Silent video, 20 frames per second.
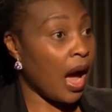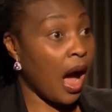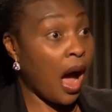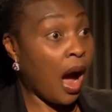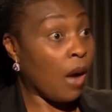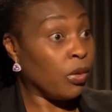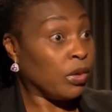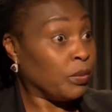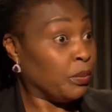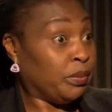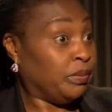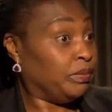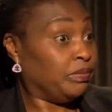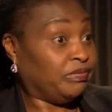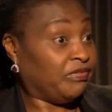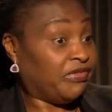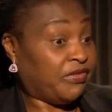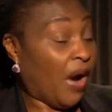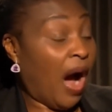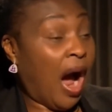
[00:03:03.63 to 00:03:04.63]
I would
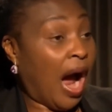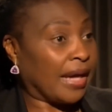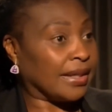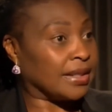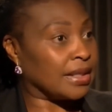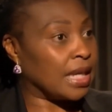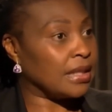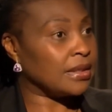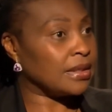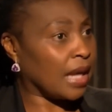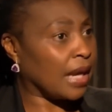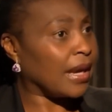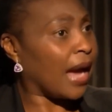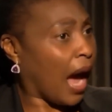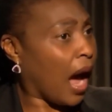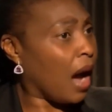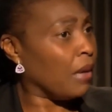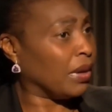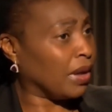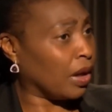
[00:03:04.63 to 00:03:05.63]
fight and say,
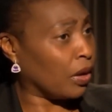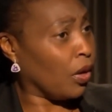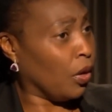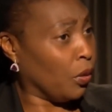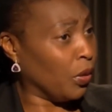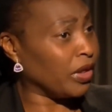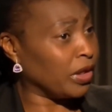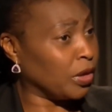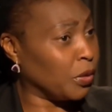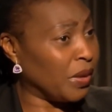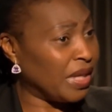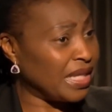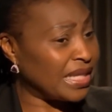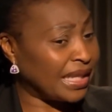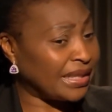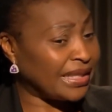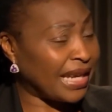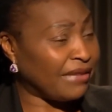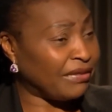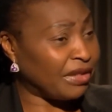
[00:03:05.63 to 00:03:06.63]
I want to go with Louise
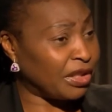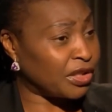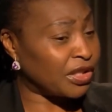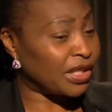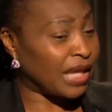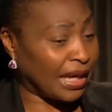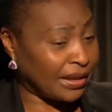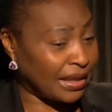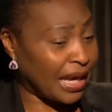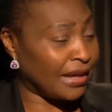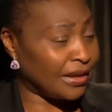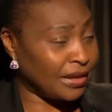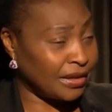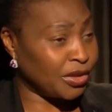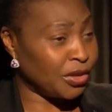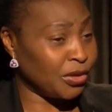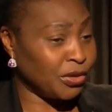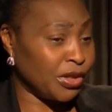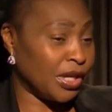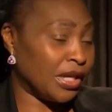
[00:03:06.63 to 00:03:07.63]
and David
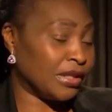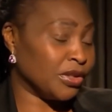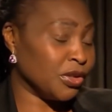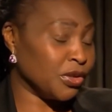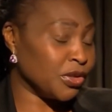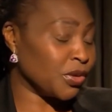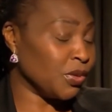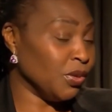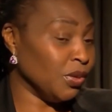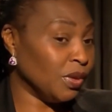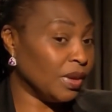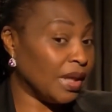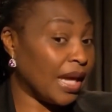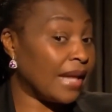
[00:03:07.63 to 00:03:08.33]
to school.